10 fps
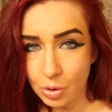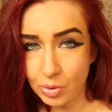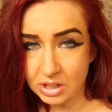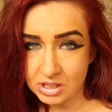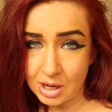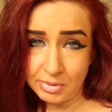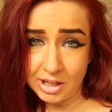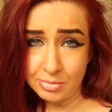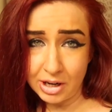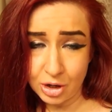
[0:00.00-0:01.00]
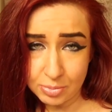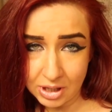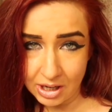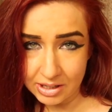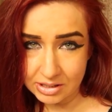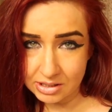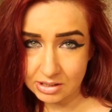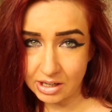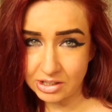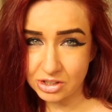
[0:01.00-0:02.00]
when I stopped getting my hair blonde,
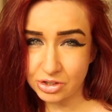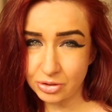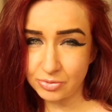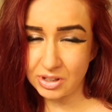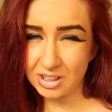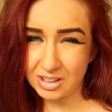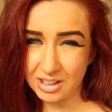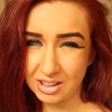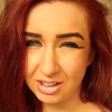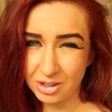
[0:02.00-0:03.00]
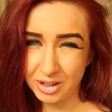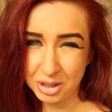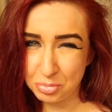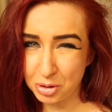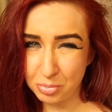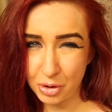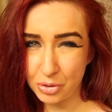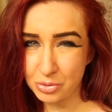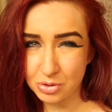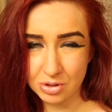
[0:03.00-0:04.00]
I just started feeling like, you know, I can put my
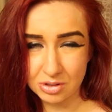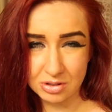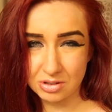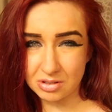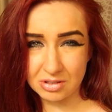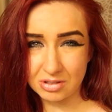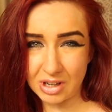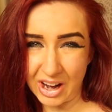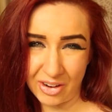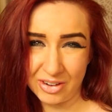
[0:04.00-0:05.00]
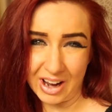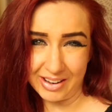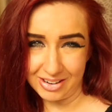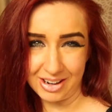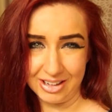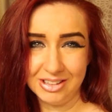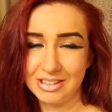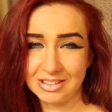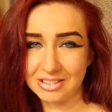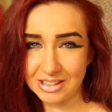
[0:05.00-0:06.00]
own hair dye on.
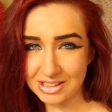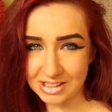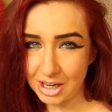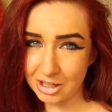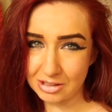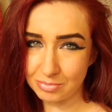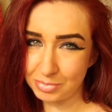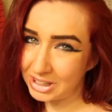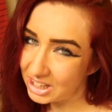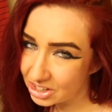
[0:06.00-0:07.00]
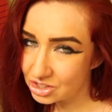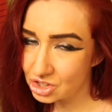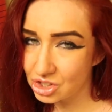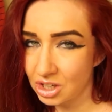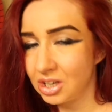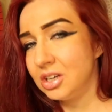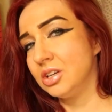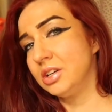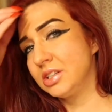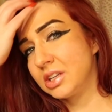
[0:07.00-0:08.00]
It's not bleach.
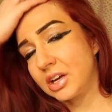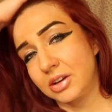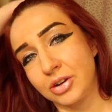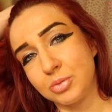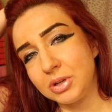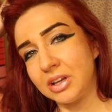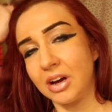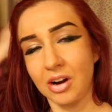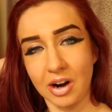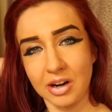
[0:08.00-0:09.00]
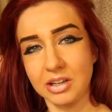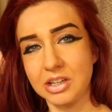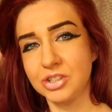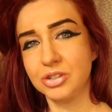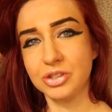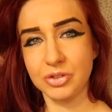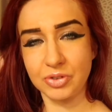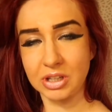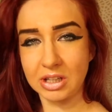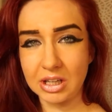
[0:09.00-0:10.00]
Couldn't be that hard, and I started just
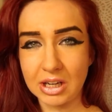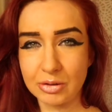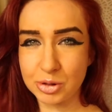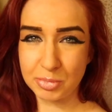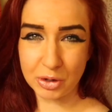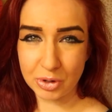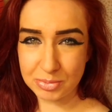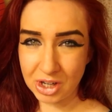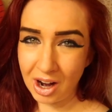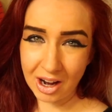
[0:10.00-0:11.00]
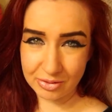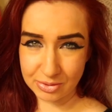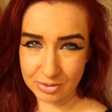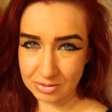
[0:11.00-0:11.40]
feeling like I was being ripped off.